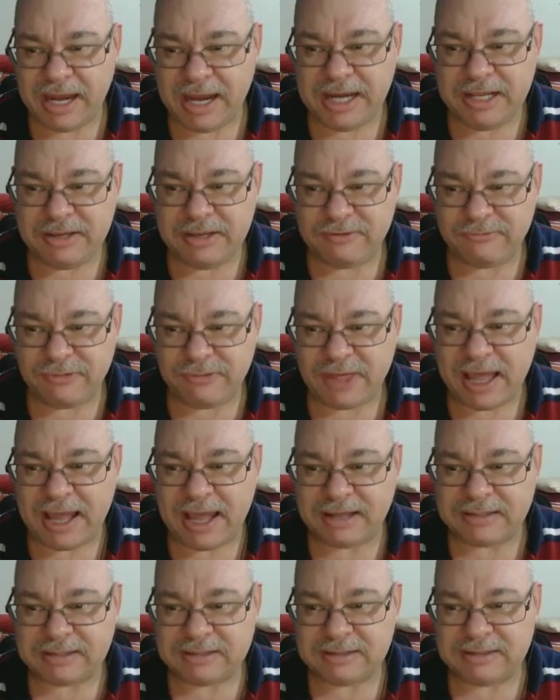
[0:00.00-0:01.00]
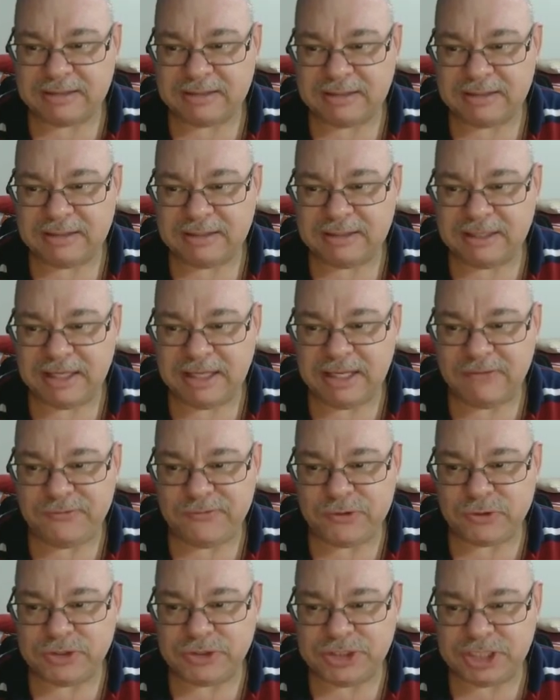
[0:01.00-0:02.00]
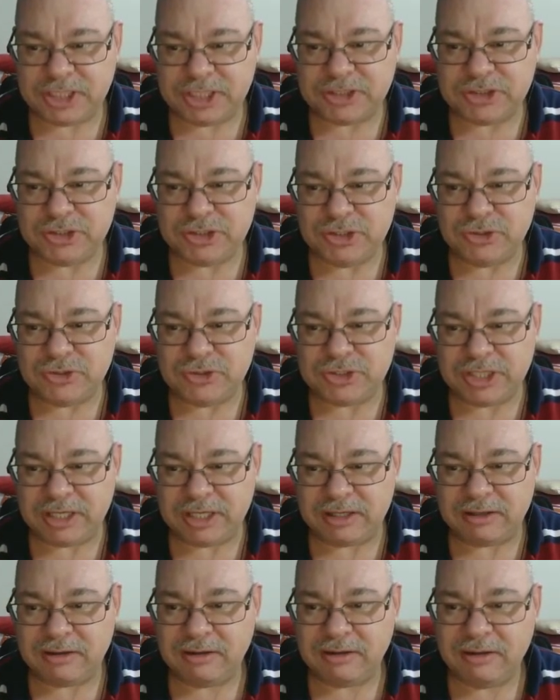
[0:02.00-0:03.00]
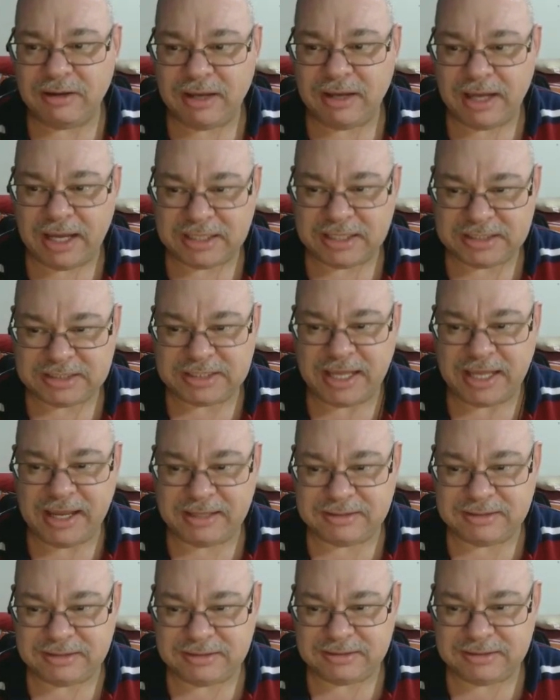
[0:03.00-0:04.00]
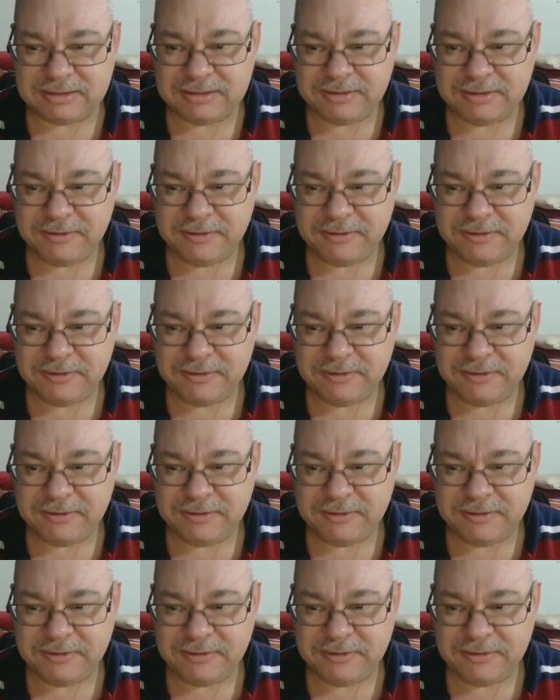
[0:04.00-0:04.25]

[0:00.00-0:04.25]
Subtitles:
any of that if you're just using a standard,